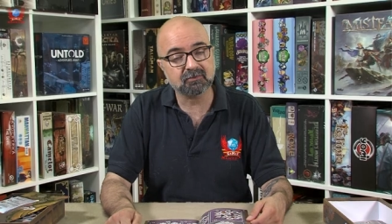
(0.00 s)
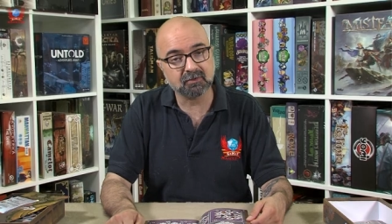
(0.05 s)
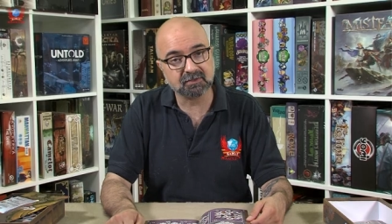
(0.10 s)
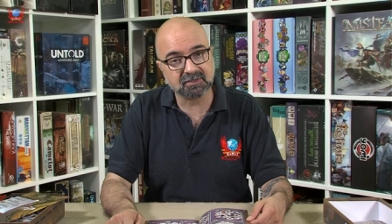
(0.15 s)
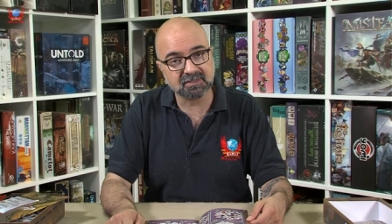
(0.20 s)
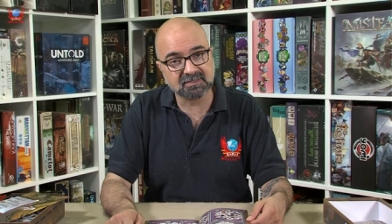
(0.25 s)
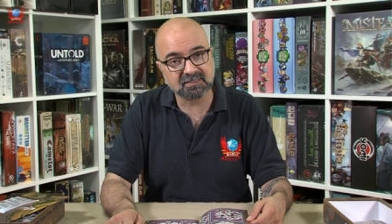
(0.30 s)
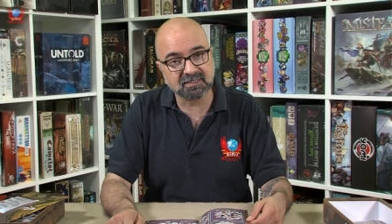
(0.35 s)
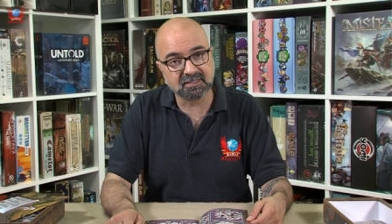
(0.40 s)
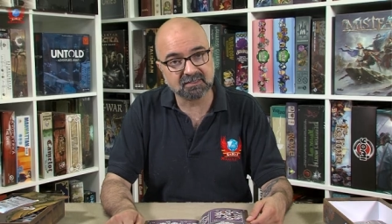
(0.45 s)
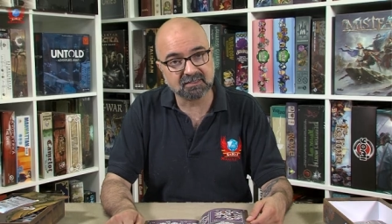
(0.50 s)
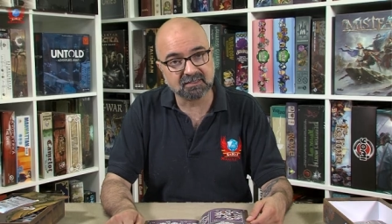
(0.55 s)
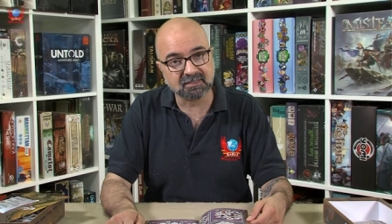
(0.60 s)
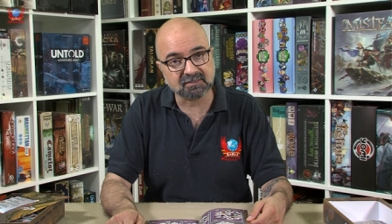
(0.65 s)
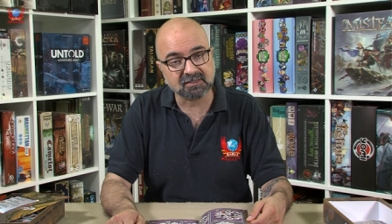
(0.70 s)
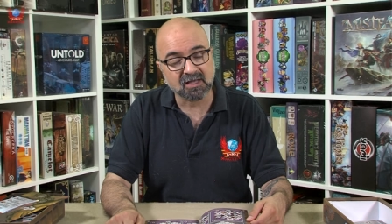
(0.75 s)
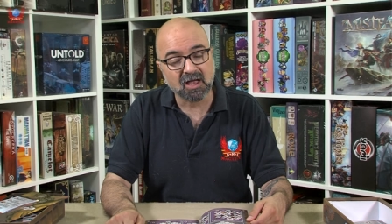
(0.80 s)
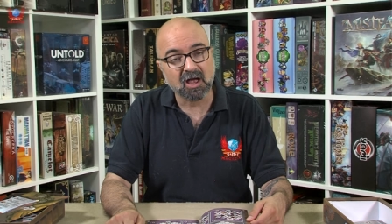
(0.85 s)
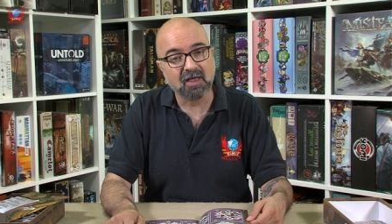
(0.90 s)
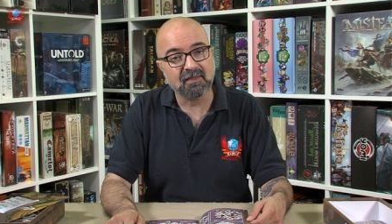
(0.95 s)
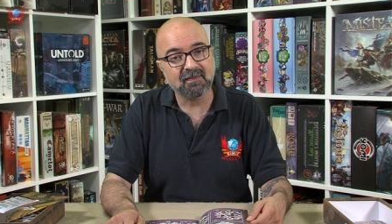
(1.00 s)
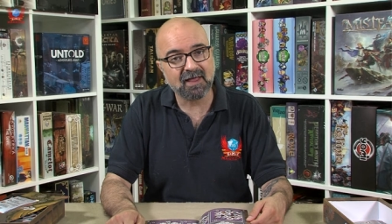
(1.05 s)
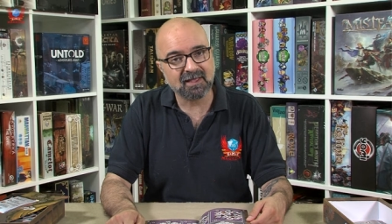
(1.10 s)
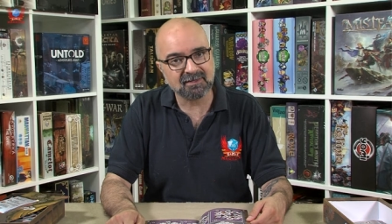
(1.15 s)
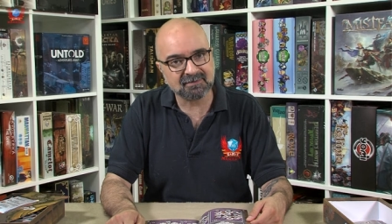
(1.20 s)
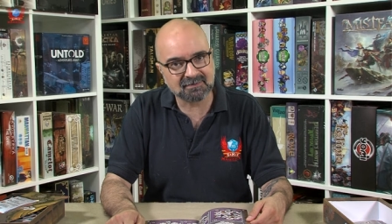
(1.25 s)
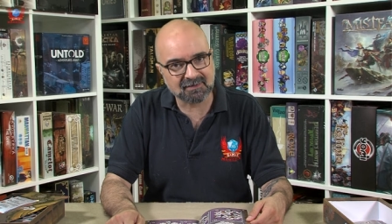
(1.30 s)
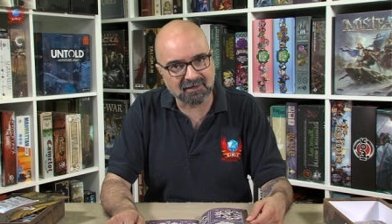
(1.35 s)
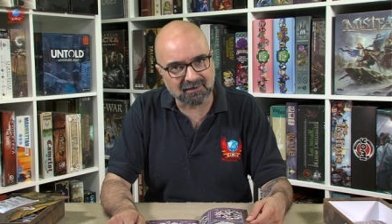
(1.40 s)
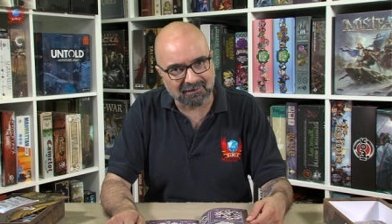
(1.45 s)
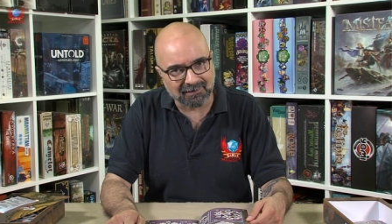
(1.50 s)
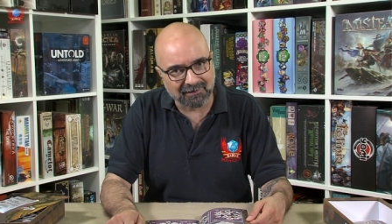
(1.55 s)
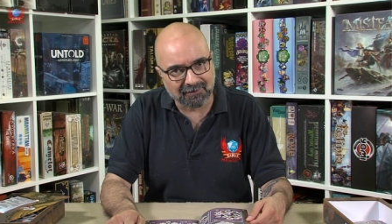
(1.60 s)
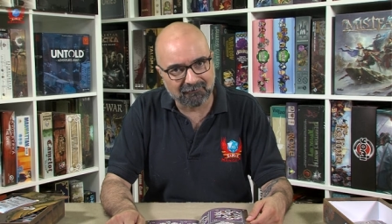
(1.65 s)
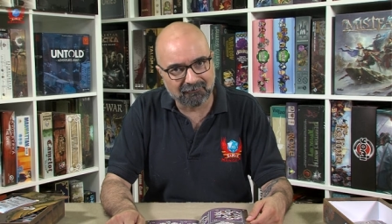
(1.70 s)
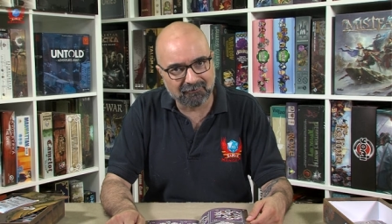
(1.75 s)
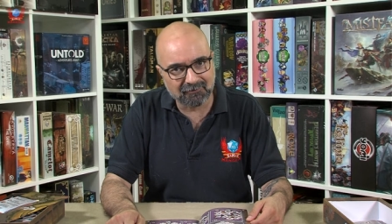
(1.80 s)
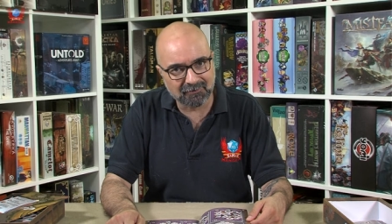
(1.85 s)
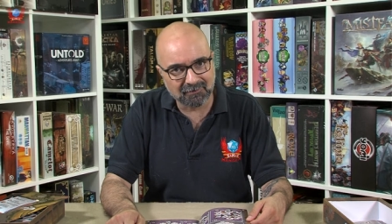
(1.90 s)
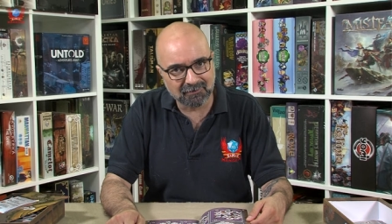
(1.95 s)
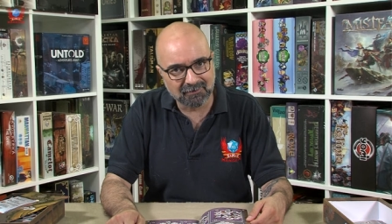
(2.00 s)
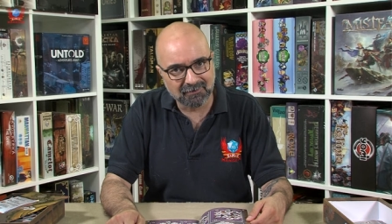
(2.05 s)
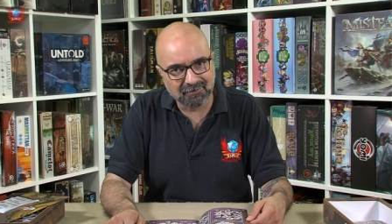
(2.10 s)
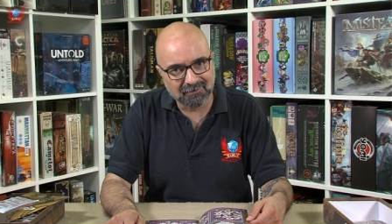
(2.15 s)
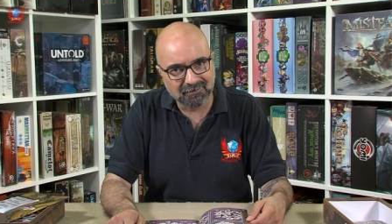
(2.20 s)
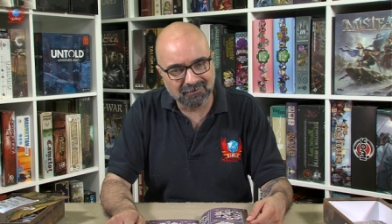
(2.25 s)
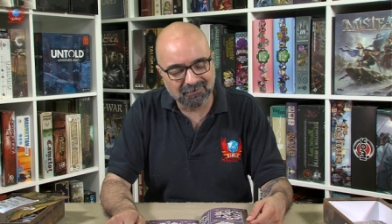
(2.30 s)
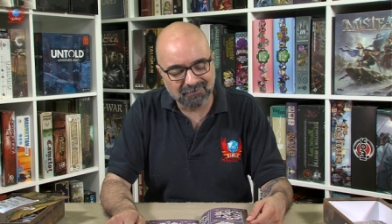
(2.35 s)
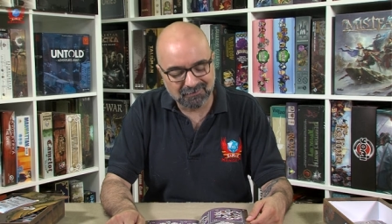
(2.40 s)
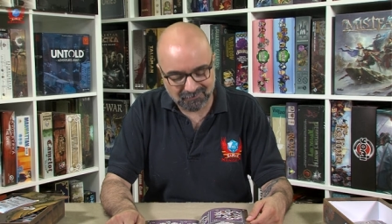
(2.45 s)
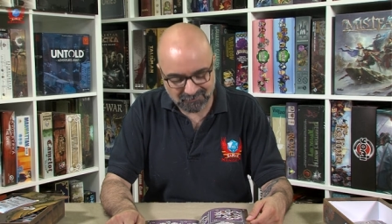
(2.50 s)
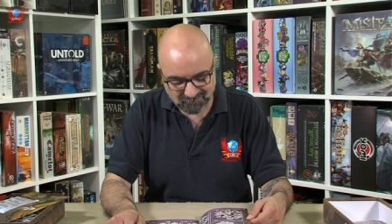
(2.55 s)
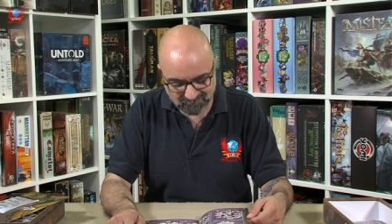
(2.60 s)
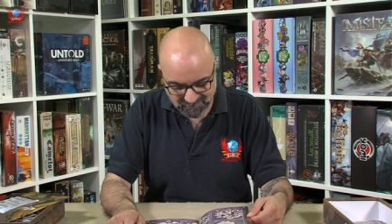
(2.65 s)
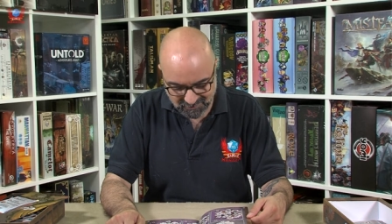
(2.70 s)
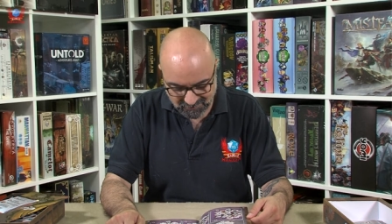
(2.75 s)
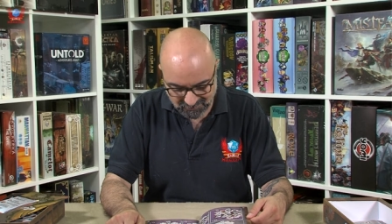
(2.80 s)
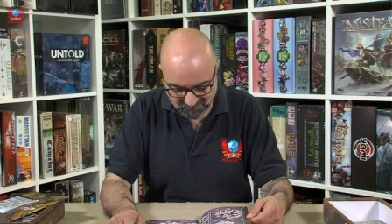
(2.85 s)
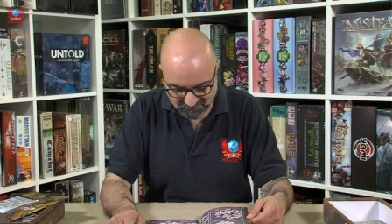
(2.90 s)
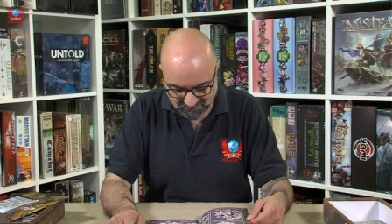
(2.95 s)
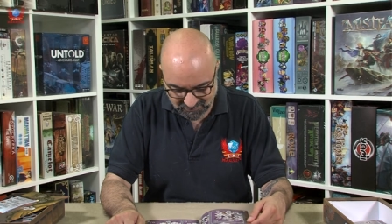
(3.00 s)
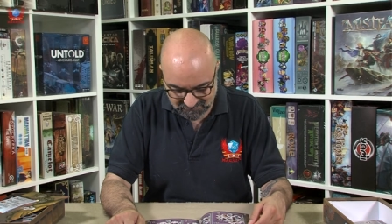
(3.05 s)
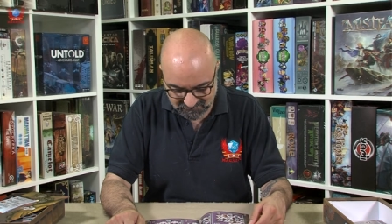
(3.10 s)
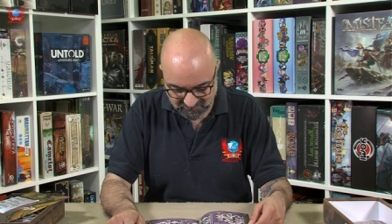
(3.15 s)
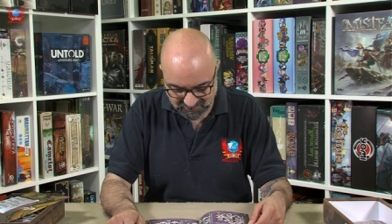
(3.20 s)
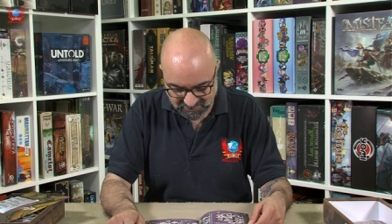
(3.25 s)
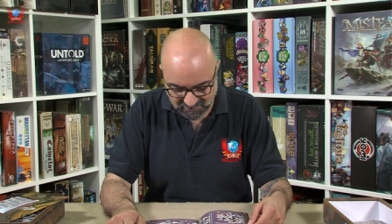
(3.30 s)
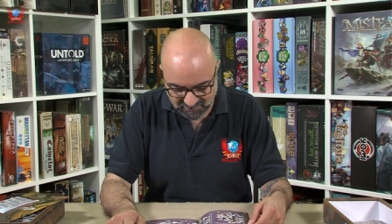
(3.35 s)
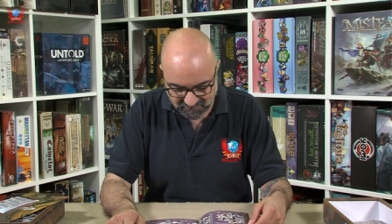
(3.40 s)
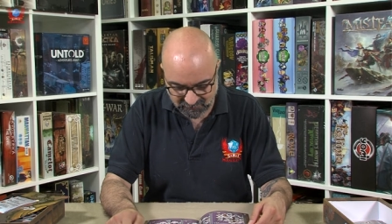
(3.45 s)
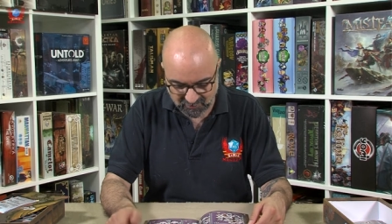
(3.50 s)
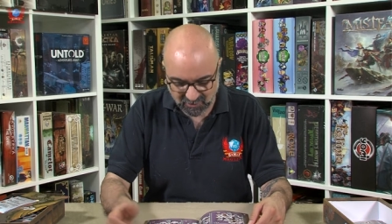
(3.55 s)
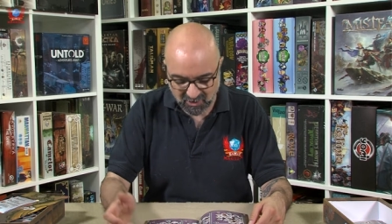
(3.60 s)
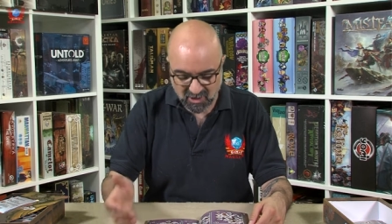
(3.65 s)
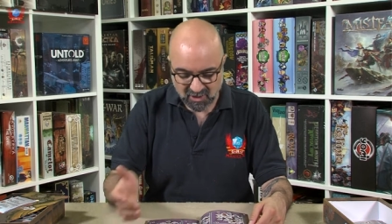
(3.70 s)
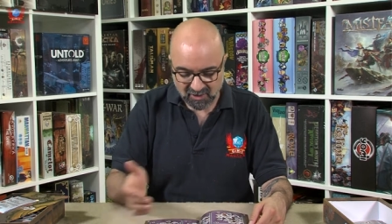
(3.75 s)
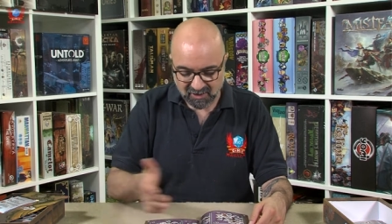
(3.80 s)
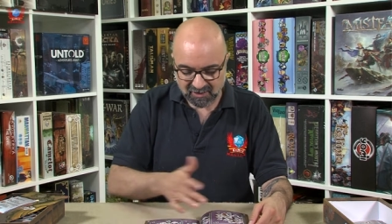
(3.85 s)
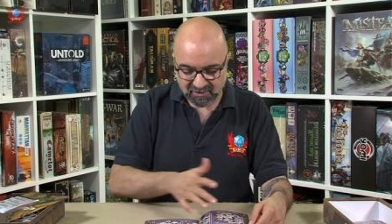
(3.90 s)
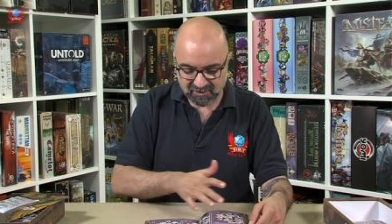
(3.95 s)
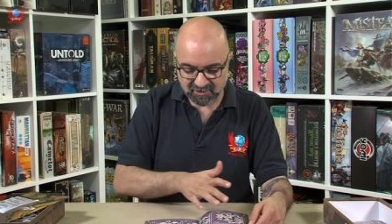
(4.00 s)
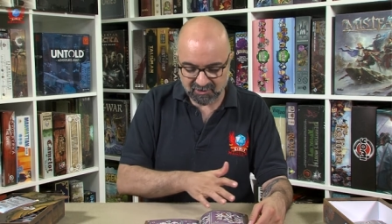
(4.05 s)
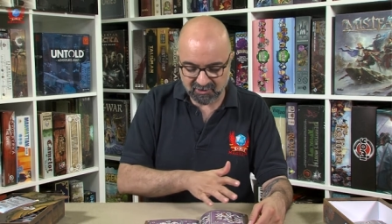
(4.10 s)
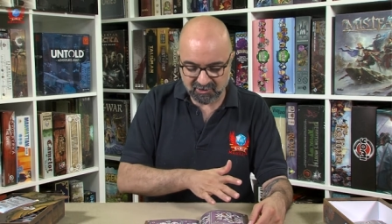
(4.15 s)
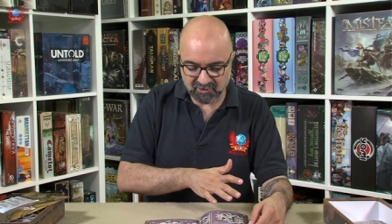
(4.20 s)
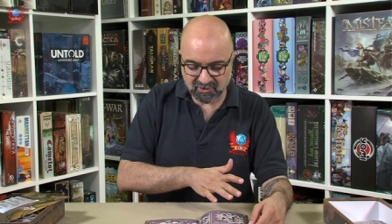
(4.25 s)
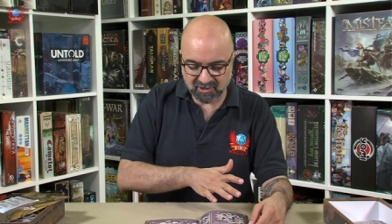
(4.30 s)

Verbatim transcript: understand this. That's clever. Oh my god, that's very clever. You